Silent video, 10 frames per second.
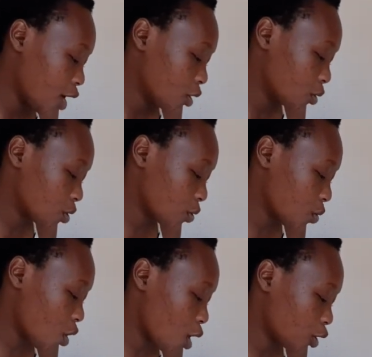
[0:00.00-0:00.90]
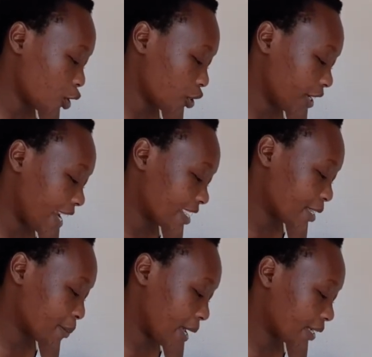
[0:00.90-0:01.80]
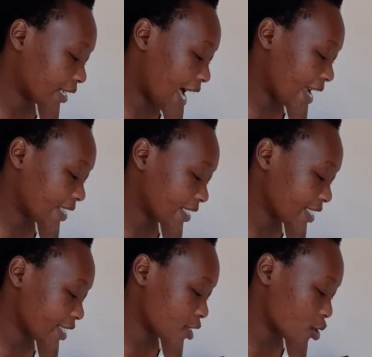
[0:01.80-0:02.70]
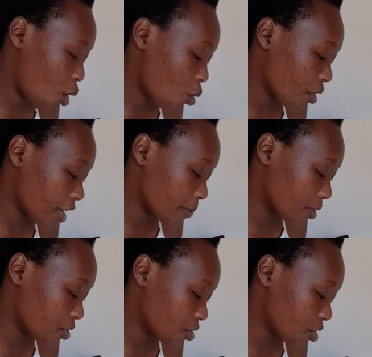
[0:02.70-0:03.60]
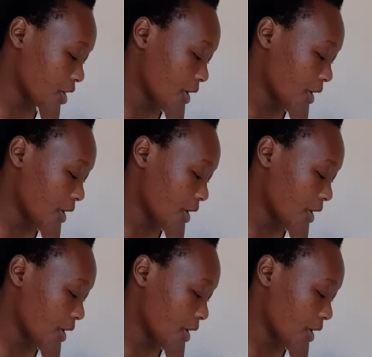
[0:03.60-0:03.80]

So God created mankind in his own image.